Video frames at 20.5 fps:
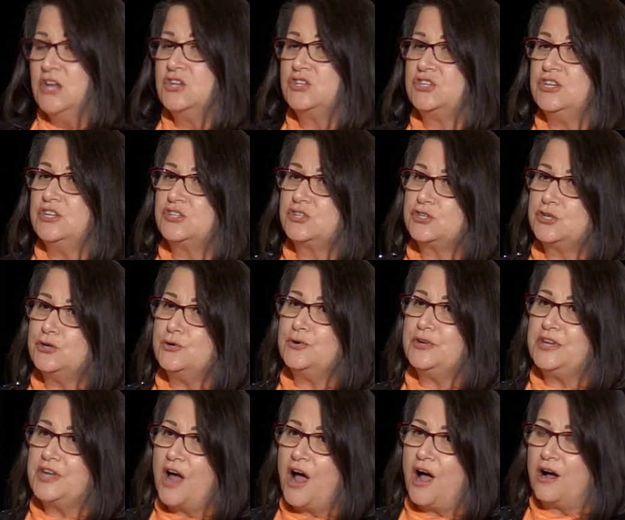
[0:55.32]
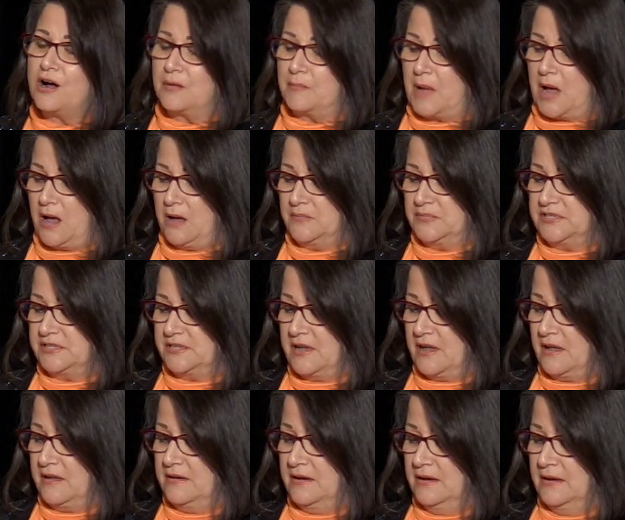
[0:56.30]
"She's too young," Mom
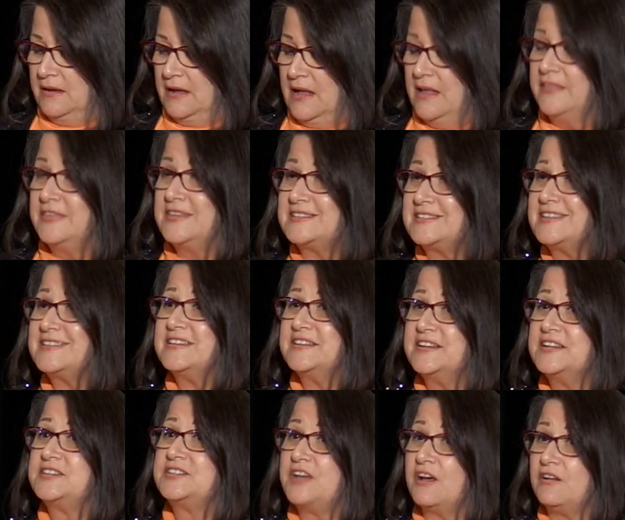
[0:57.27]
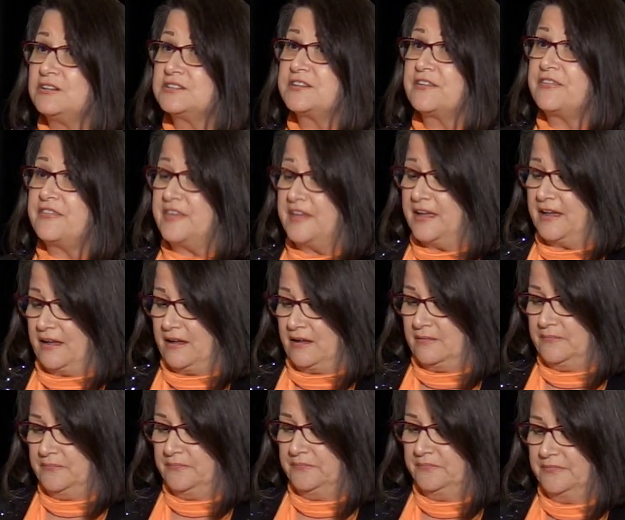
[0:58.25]
said. "This is an adult
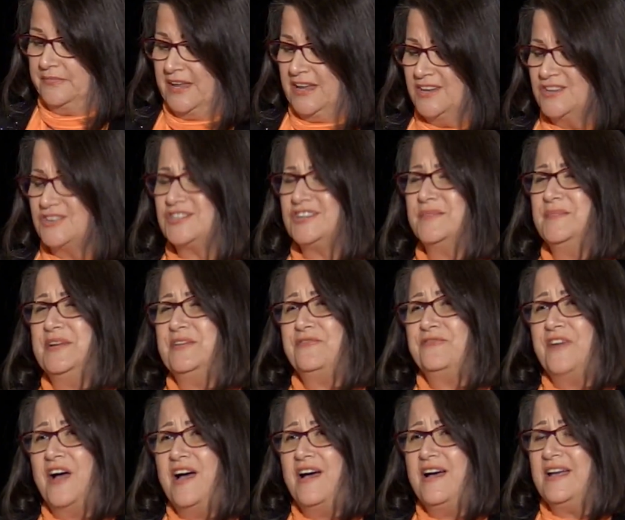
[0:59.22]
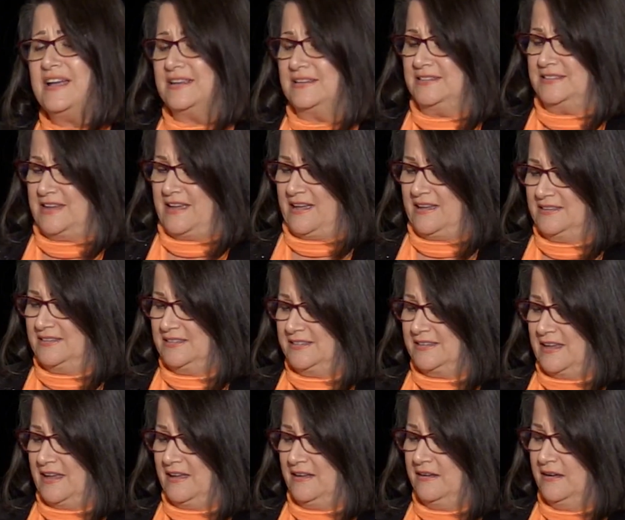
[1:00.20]
thing." "She'll be fine," Dad
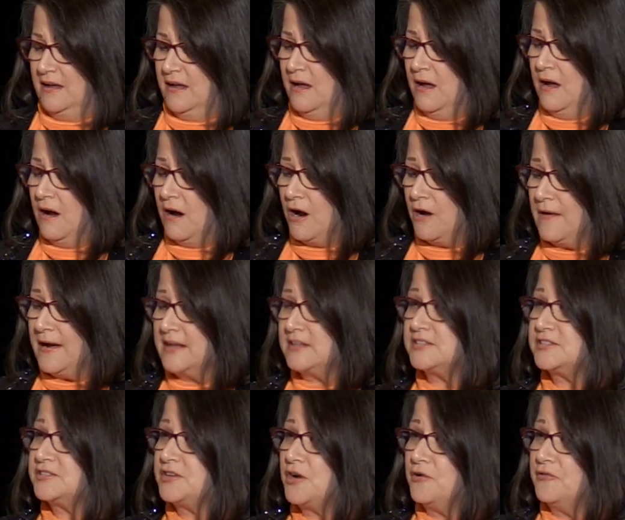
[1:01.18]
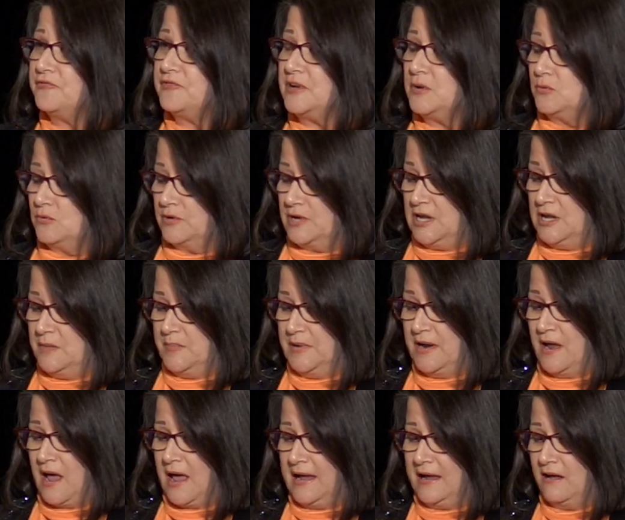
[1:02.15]
said. "Her Aunt Sophie will keep
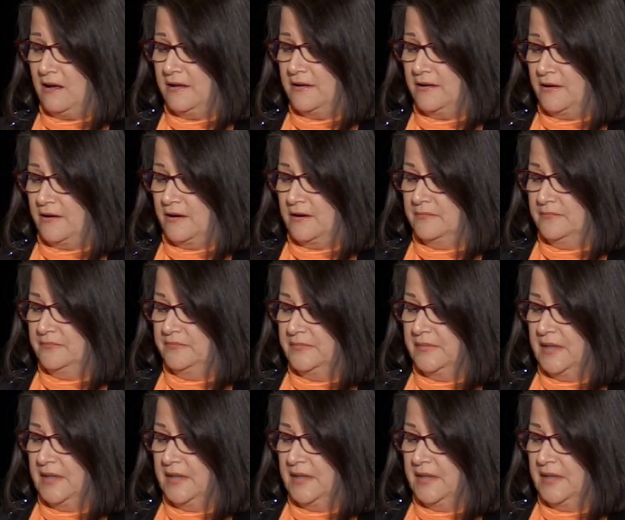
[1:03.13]
an eye on her.